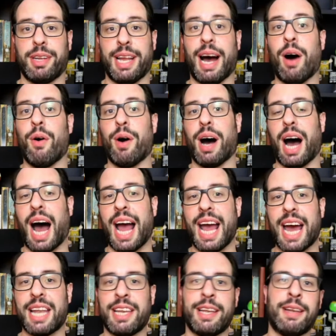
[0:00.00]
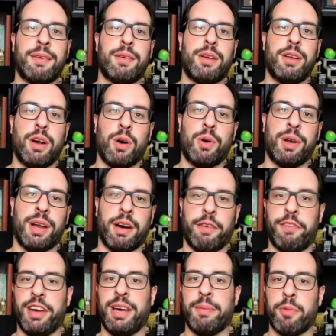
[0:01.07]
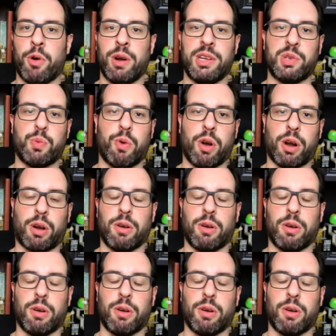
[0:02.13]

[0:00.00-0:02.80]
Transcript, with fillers: Now, I hadn't known of him or his work